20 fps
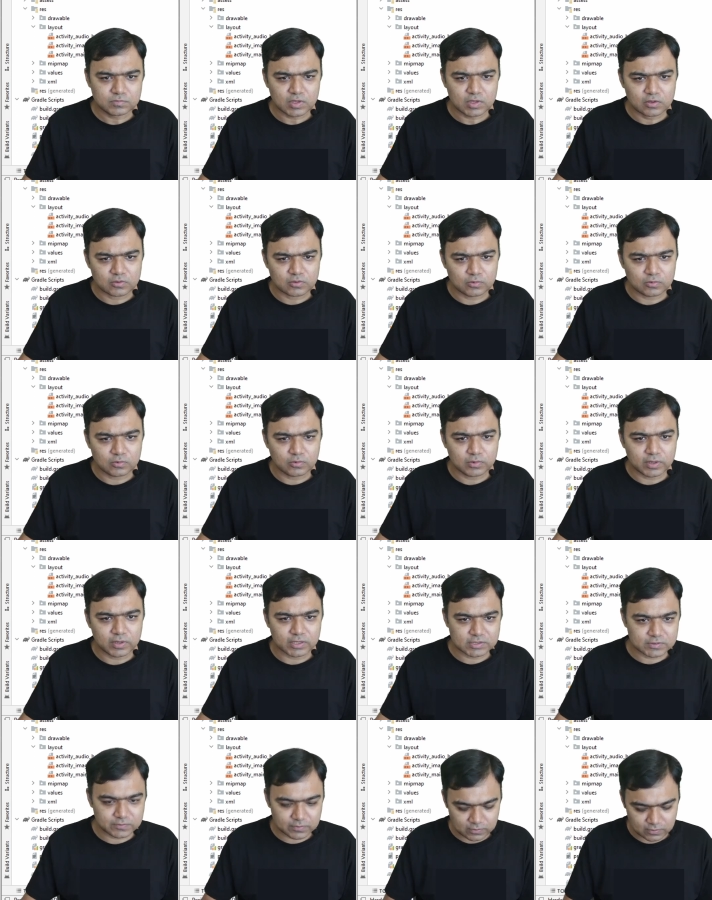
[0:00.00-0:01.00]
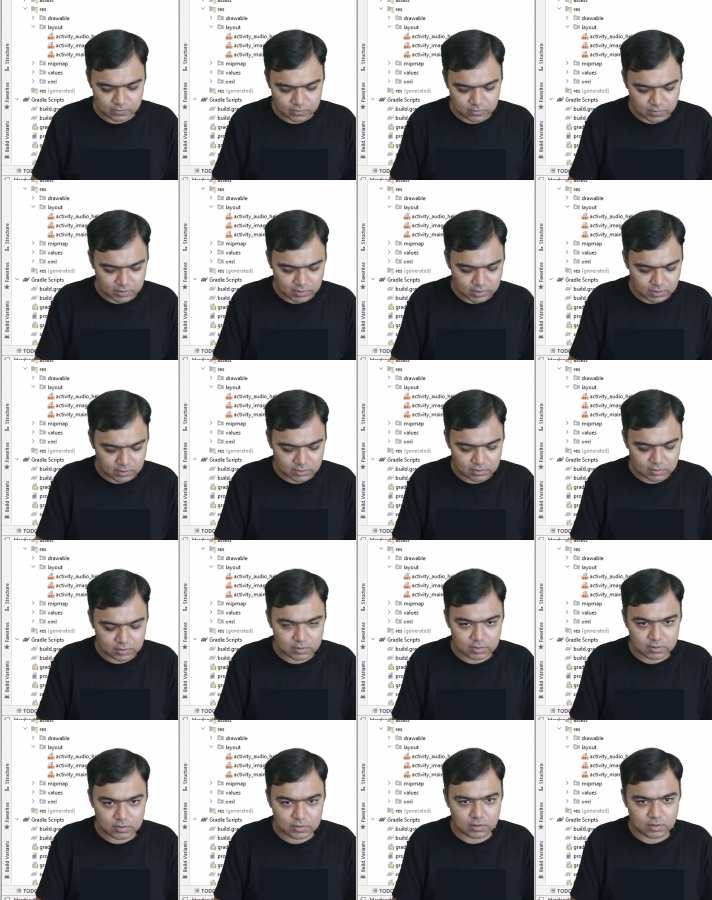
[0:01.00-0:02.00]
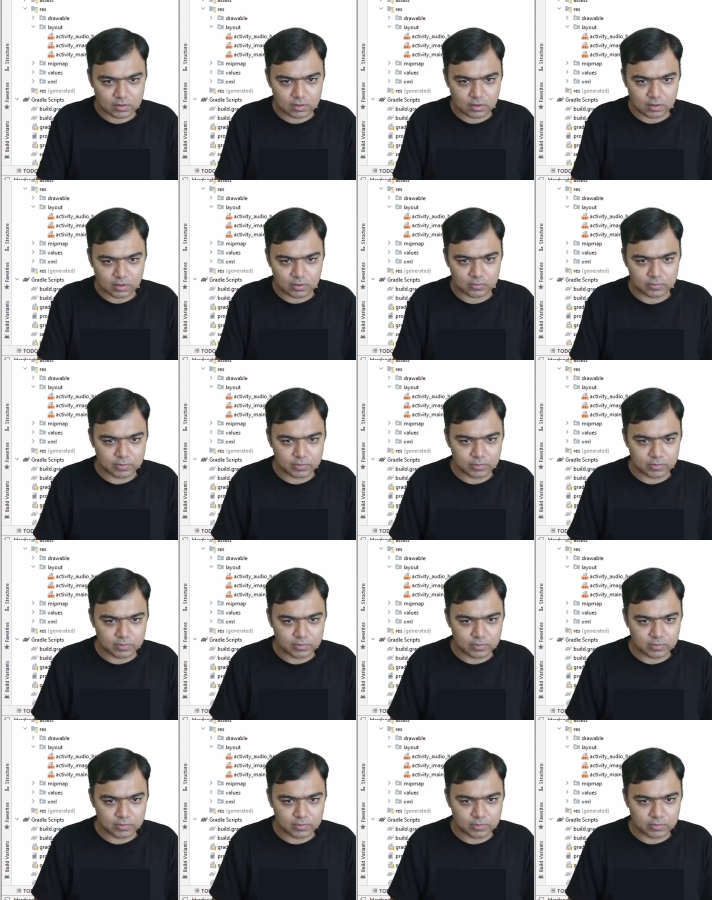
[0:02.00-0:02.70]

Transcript: So two text views, one is output